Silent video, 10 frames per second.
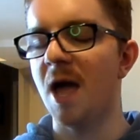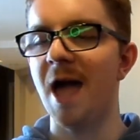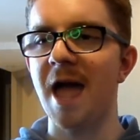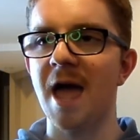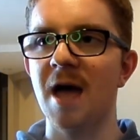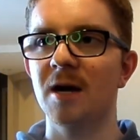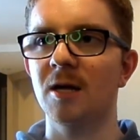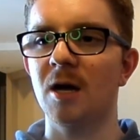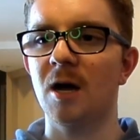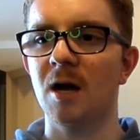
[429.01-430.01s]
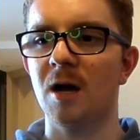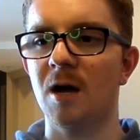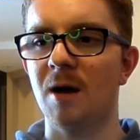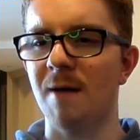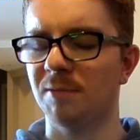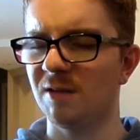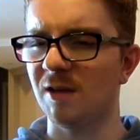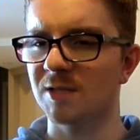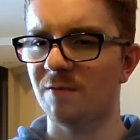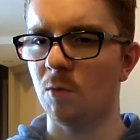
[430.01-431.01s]
And I believe
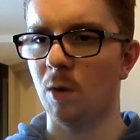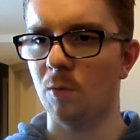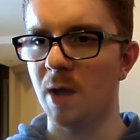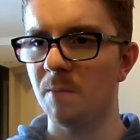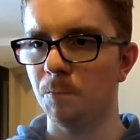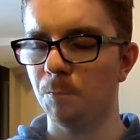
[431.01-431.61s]
that's everyone, right?